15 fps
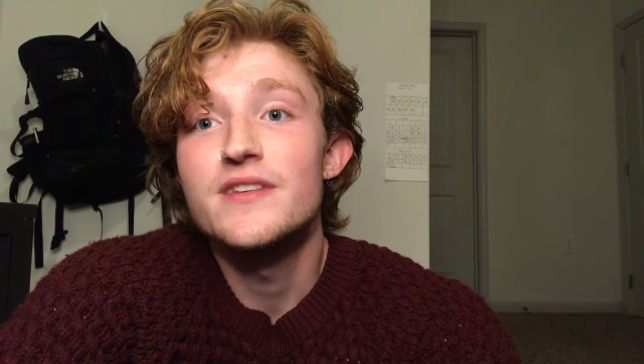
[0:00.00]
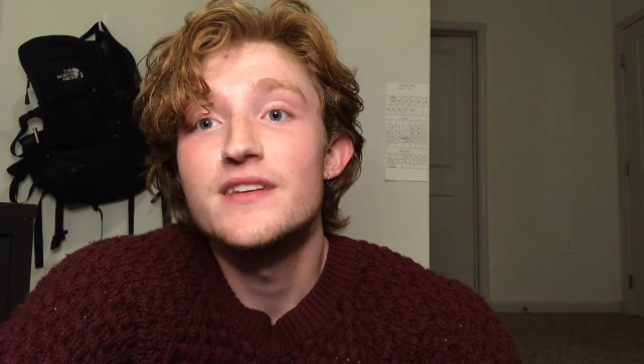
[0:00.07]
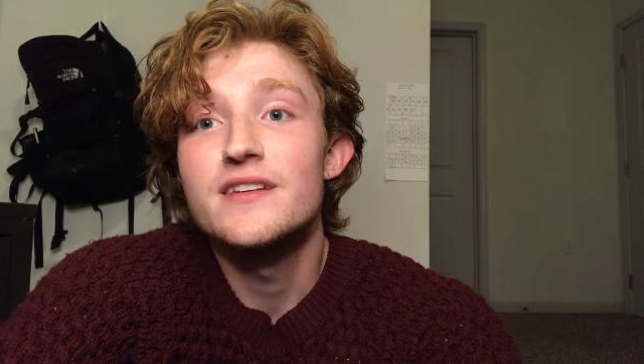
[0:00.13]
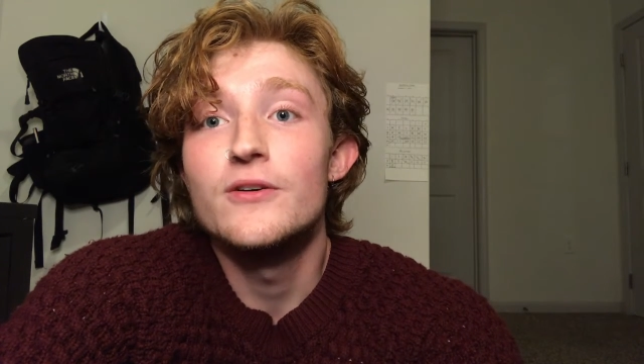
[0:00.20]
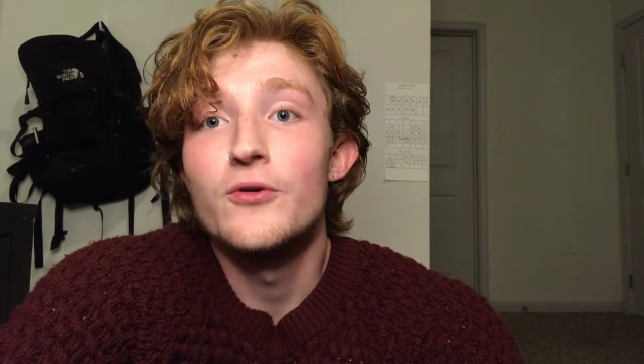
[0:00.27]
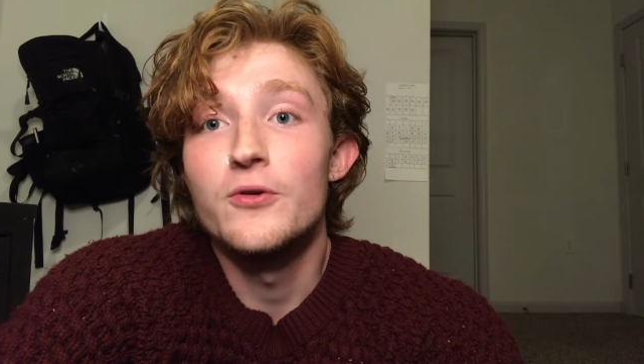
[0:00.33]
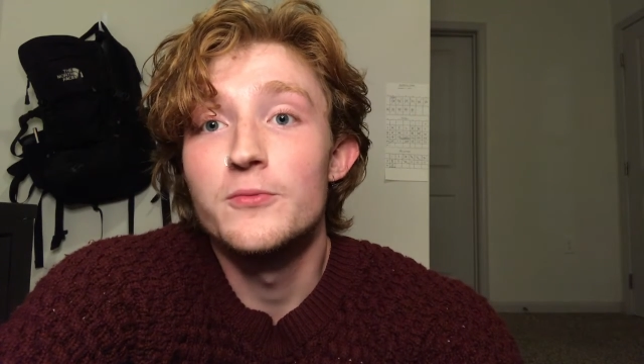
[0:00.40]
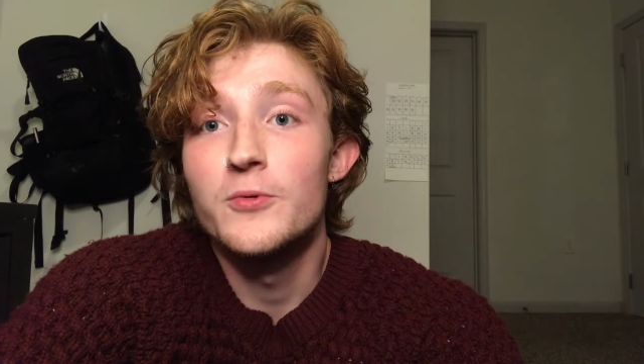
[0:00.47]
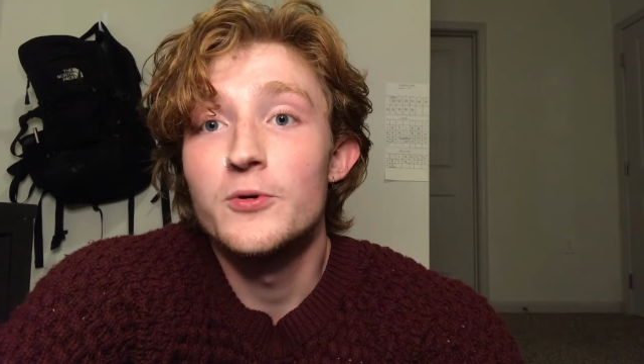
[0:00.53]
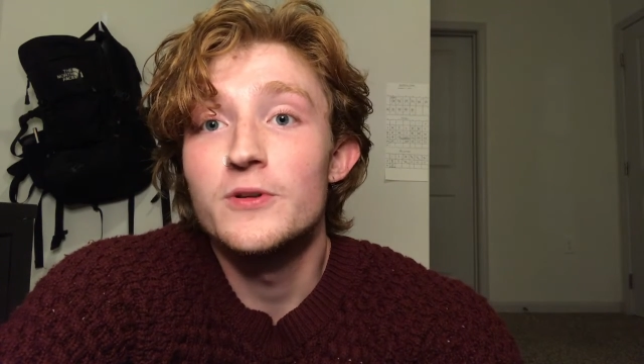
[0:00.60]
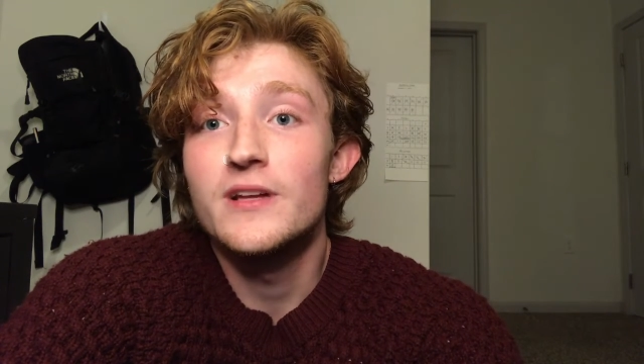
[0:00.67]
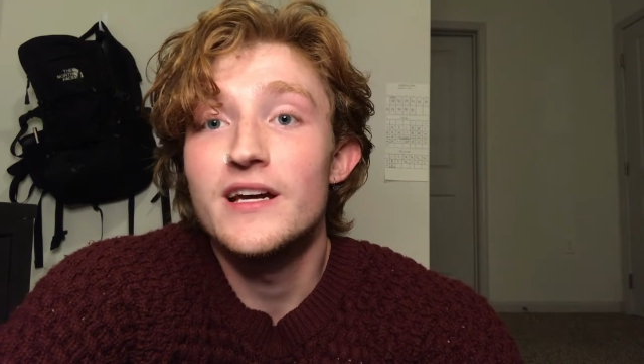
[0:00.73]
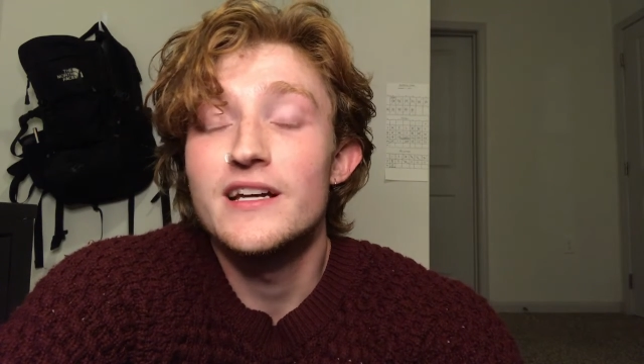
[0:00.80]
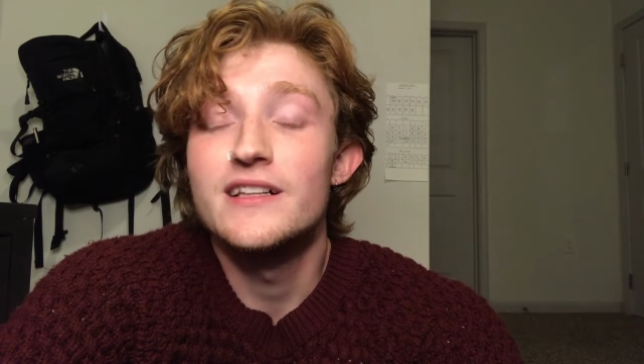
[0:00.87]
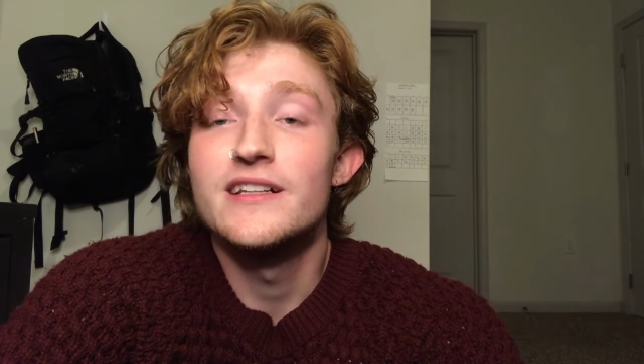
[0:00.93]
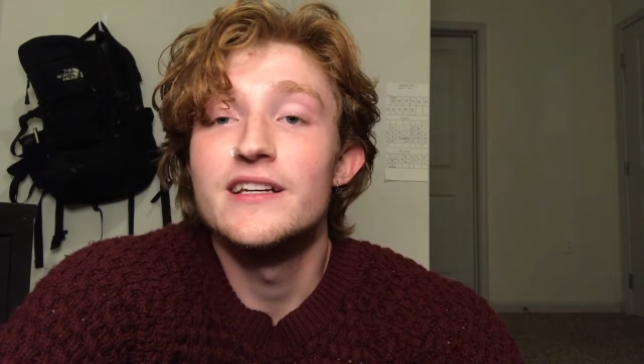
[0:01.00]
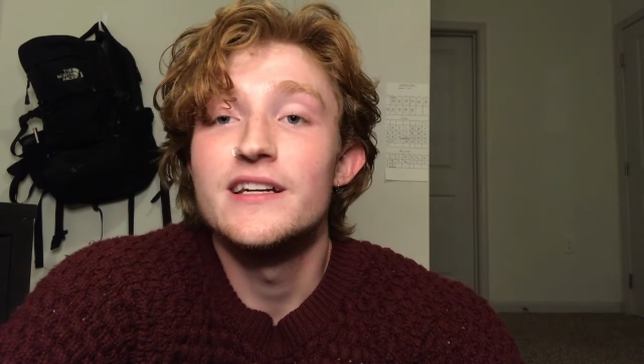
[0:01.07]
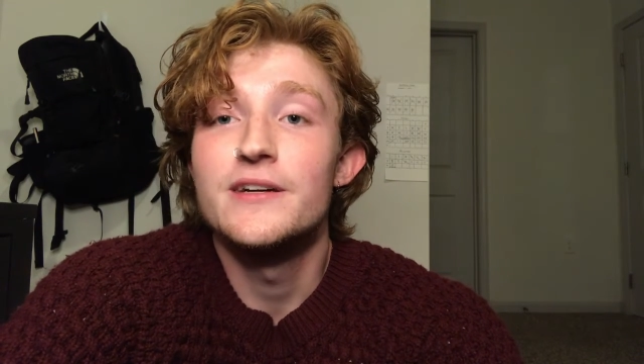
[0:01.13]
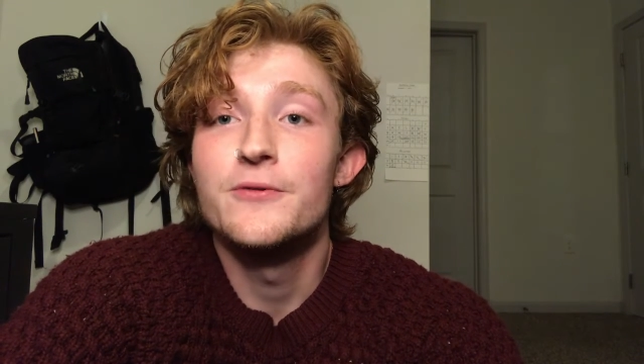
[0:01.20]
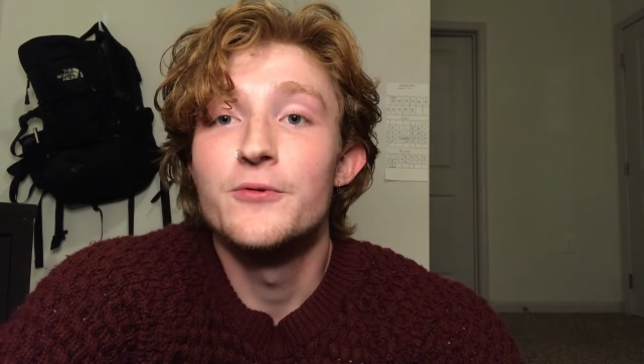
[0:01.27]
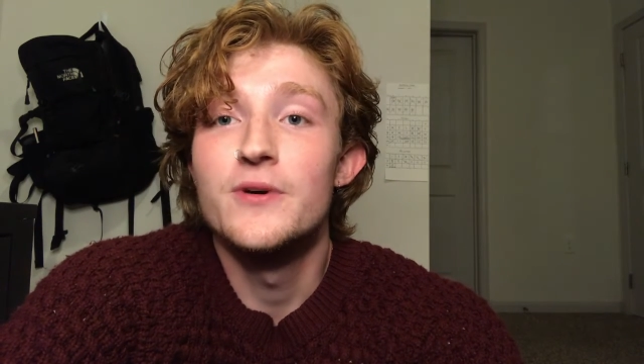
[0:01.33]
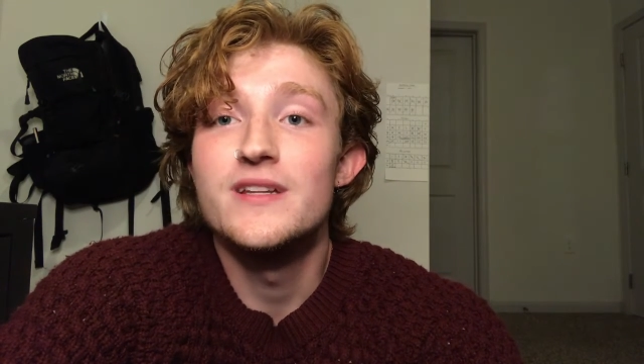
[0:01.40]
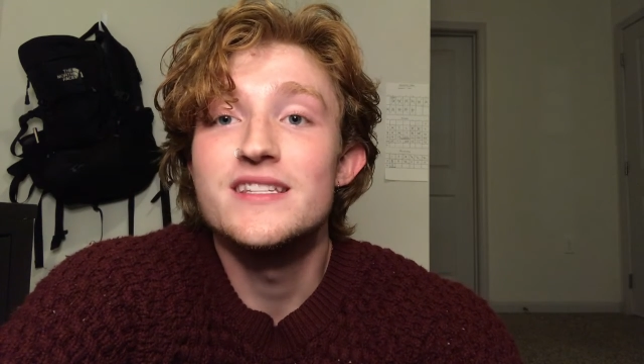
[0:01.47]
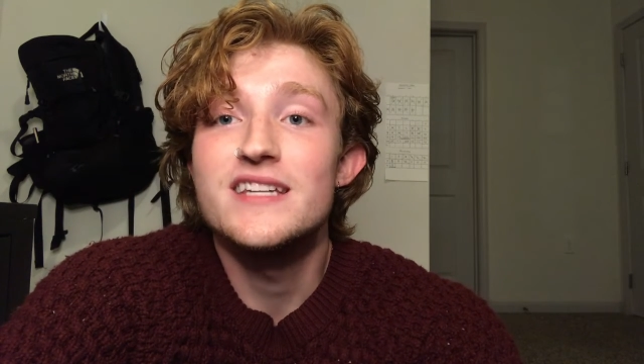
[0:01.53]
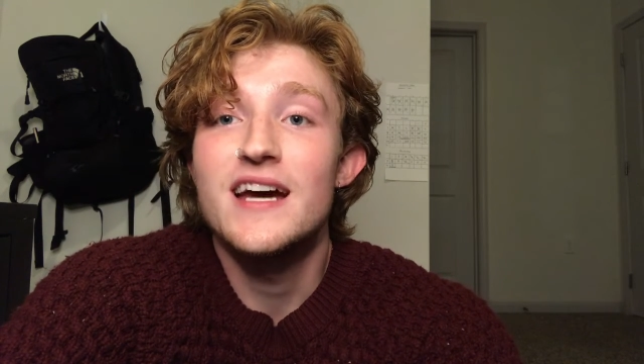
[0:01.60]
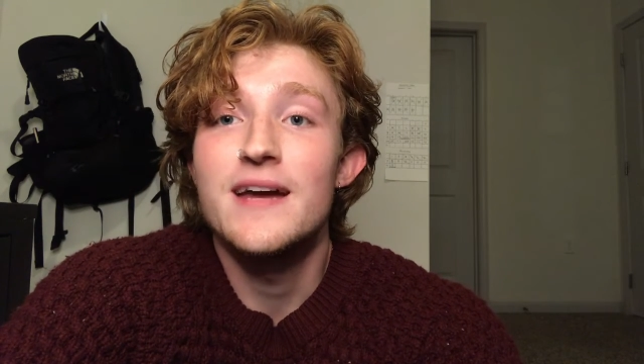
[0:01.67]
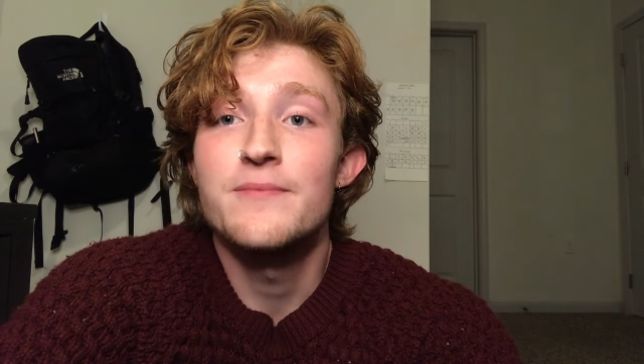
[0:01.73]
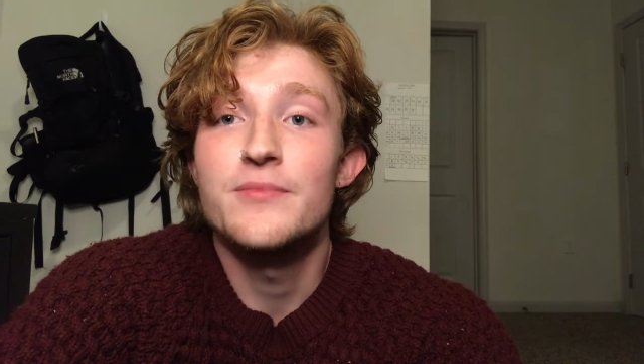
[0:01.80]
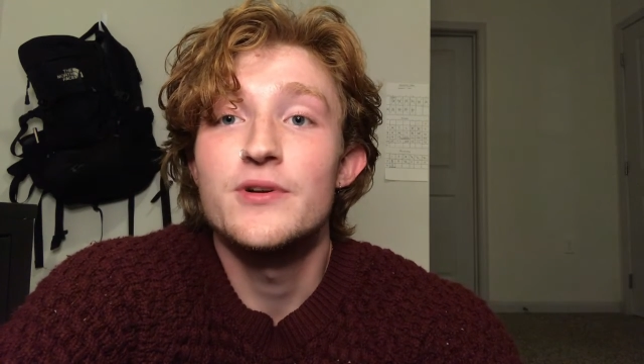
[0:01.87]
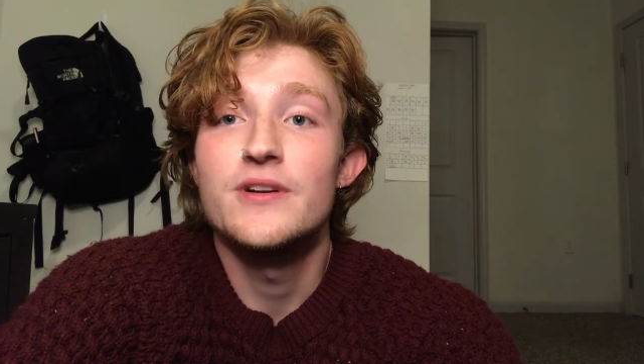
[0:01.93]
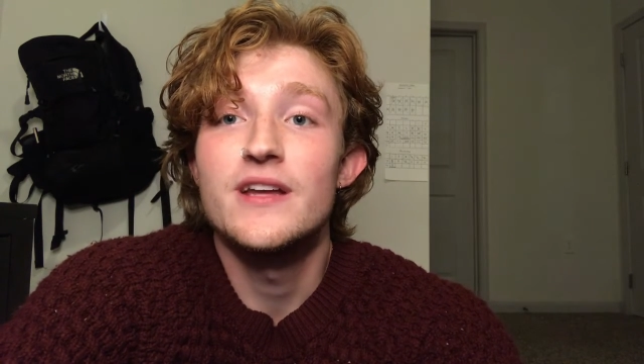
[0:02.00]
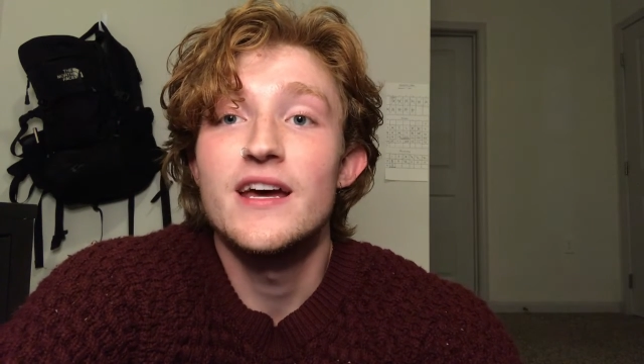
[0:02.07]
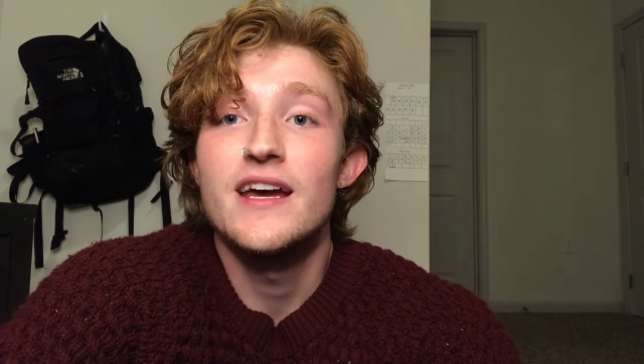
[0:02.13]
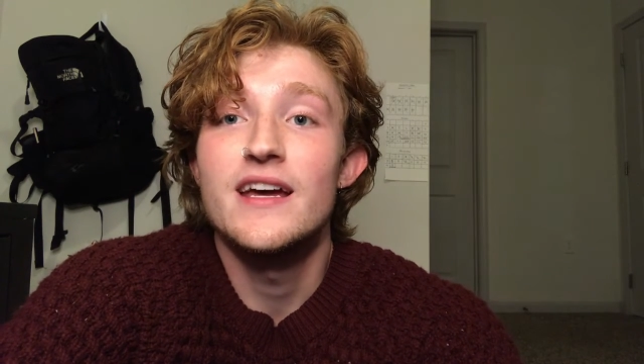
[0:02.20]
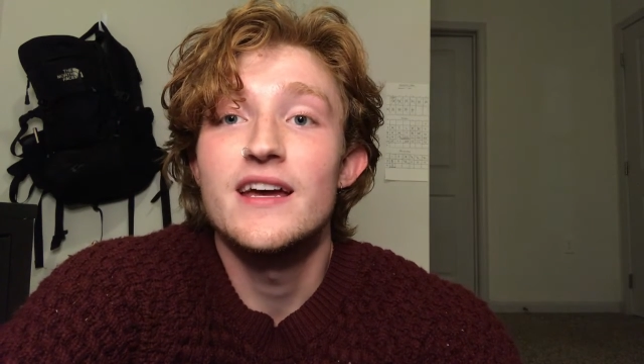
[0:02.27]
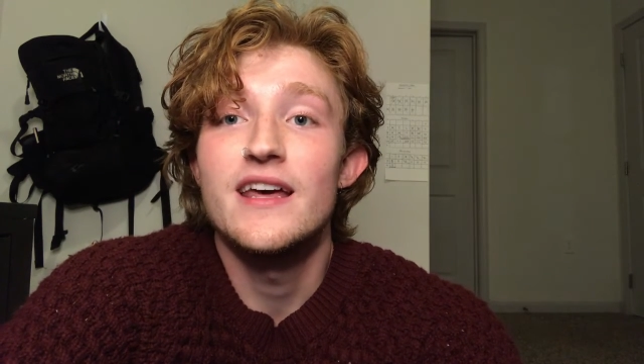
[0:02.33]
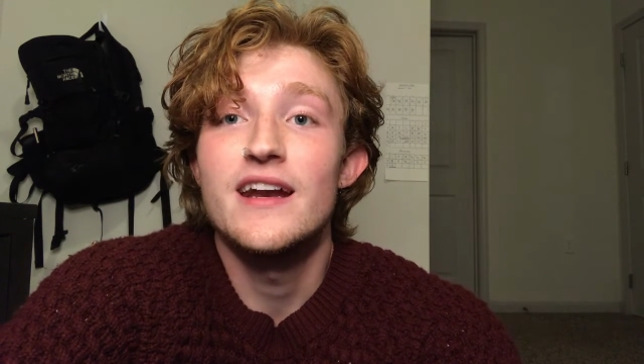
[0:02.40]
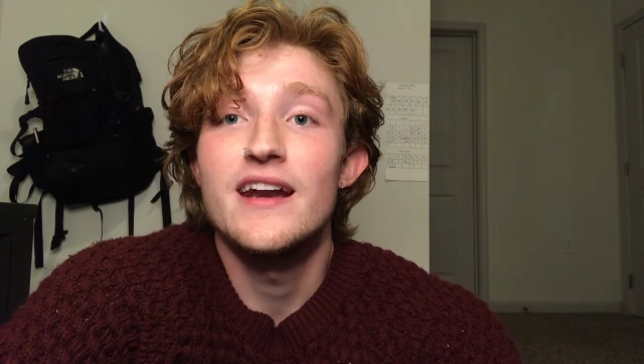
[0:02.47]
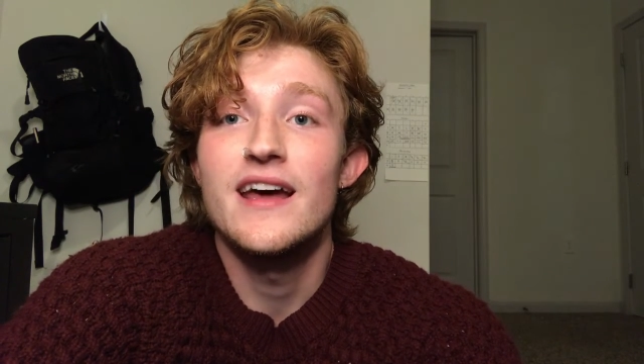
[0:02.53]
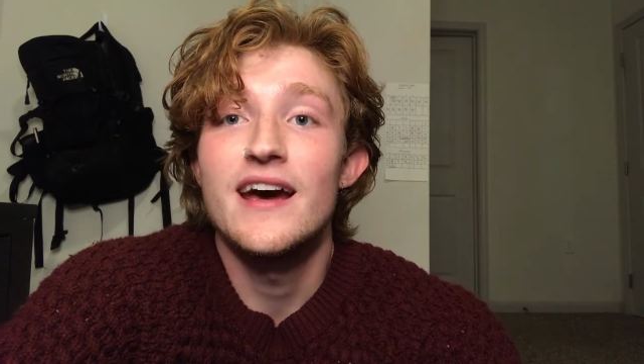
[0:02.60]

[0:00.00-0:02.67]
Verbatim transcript: uh, or more likely one time per day at